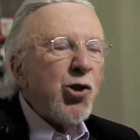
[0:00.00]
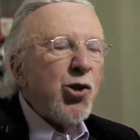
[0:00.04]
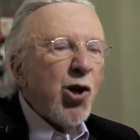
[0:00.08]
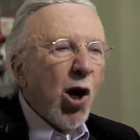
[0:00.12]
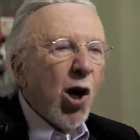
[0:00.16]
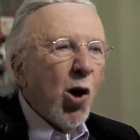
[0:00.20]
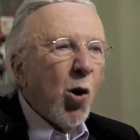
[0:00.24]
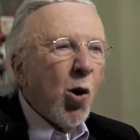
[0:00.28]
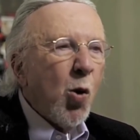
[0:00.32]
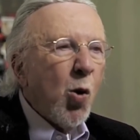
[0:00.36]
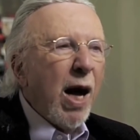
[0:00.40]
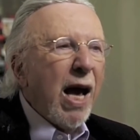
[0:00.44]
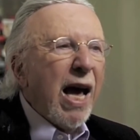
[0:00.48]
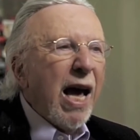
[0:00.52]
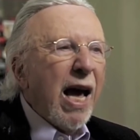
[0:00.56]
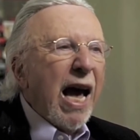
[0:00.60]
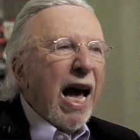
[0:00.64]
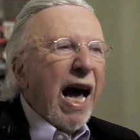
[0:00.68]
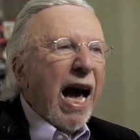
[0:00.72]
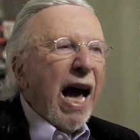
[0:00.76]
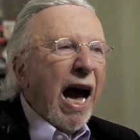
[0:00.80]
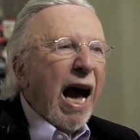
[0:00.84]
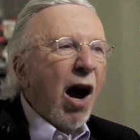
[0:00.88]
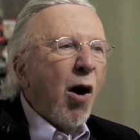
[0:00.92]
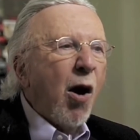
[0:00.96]
show
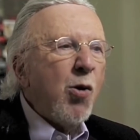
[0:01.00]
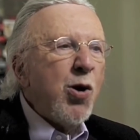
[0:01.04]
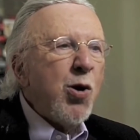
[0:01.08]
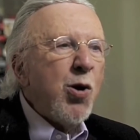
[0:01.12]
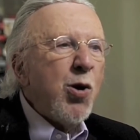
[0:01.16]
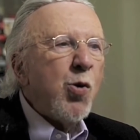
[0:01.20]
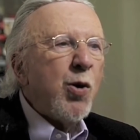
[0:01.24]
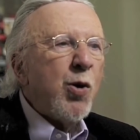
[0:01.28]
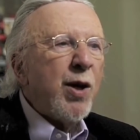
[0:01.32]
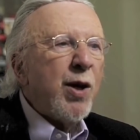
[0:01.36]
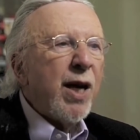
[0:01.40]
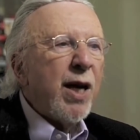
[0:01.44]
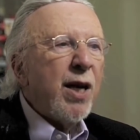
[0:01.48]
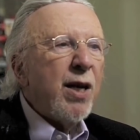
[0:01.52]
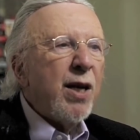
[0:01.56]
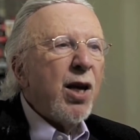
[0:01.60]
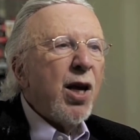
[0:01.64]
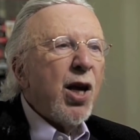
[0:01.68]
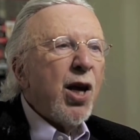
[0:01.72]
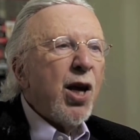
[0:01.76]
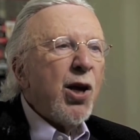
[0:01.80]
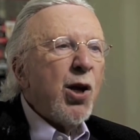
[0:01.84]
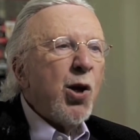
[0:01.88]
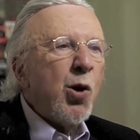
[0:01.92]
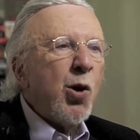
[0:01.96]
how you can
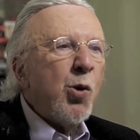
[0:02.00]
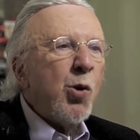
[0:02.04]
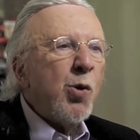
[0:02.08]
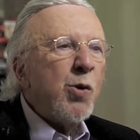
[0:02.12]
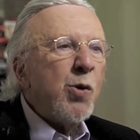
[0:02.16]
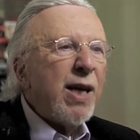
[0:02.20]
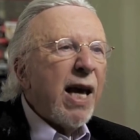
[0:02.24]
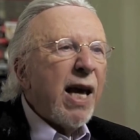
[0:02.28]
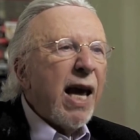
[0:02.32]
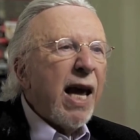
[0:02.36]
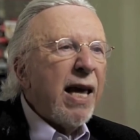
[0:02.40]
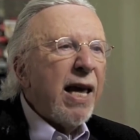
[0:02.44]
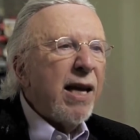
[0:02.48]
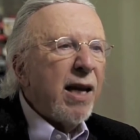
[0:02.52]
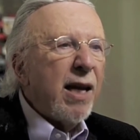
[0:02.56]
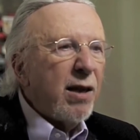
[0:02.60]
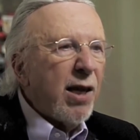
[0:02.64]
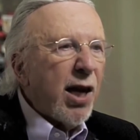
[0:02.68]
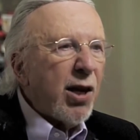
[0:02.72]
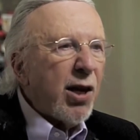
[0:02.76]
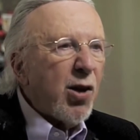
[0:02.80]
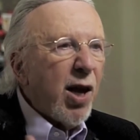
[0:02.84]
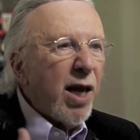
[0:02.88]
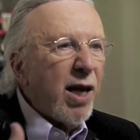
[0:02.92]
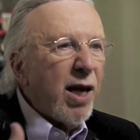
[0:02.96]
use an
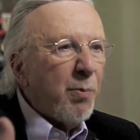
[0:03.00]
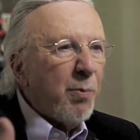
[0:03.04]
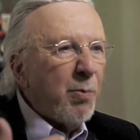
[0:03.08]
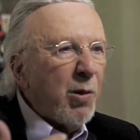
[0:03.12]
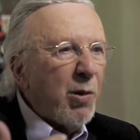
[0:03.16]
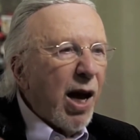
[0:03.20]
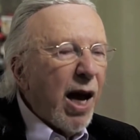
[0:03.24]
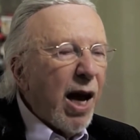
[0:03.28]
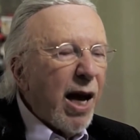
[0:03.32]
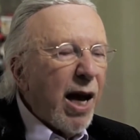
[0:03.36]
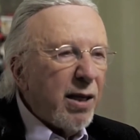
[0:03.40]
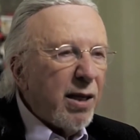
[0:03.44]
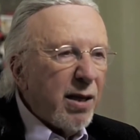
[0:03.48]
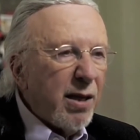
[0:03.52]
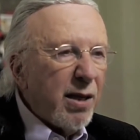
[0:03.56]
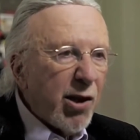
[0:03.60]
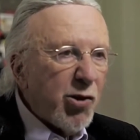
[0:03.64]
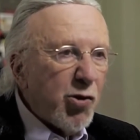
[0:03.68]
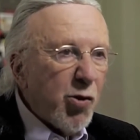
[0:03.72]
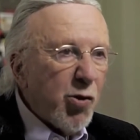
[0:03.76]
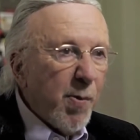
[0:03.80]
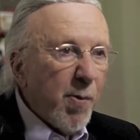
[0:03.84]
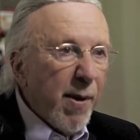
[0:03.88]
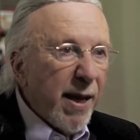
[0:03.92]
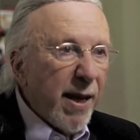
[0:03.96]
applied
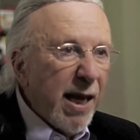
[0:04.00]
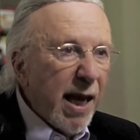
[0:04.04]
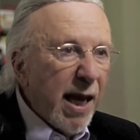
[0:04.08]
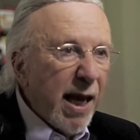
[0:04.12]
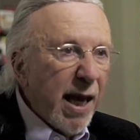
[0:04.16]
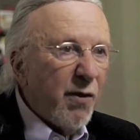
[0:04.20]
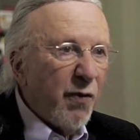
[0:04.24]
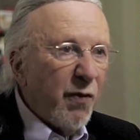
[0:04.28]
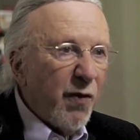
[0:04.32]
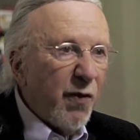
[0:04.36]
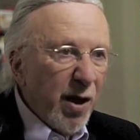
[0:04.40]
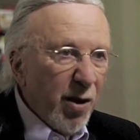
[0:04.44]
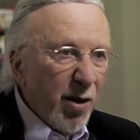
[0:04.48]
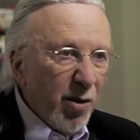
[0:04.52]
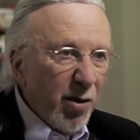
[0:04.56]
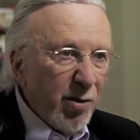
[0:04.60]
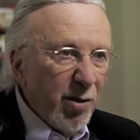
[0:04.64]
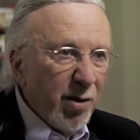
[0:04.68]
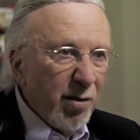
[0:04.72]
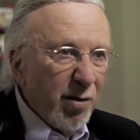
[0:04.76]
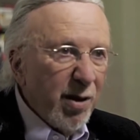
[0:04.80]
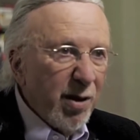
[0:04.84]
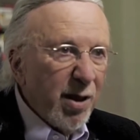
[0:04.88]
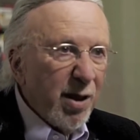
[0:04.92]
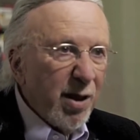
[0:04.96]
electromagnetic
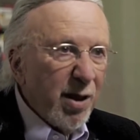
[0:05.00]
field,